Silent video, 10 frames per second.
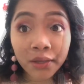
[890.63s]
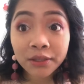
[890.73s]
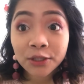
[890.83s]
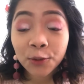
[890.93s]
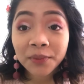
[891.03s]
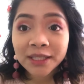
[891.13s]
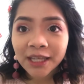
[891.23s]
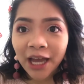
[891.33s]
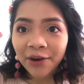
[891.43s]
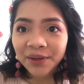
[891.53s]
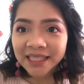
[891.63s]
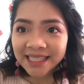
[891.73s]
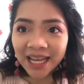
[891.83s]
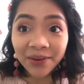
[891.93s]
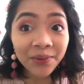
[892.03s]
So mascara is
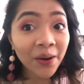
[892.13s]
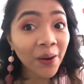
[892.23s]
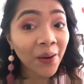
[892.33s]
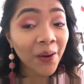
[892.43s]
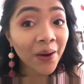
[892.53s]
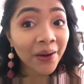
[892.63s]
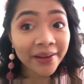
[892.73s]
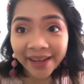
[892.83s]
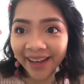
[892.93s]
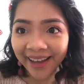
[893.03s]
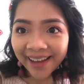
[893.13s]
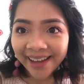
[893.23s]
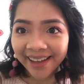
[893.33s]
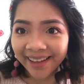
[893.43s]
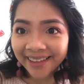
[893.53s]
now on
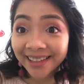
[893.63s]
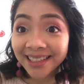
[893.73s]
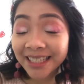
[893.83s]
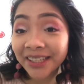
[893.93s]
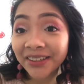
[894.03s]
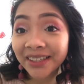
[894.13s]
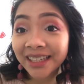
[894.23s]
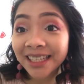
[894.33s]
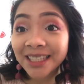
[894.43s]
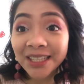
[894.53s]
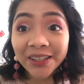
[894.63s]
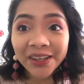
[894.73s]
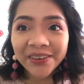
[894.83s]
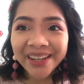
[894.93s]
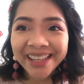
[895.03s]
and it's
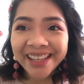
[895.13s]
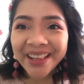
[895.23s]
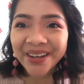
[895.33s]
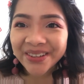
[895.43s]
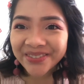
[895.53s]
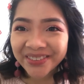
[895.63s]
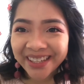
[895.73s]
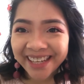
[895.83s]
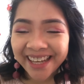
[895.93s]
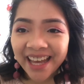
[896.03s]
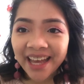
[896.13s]
looking really lovely.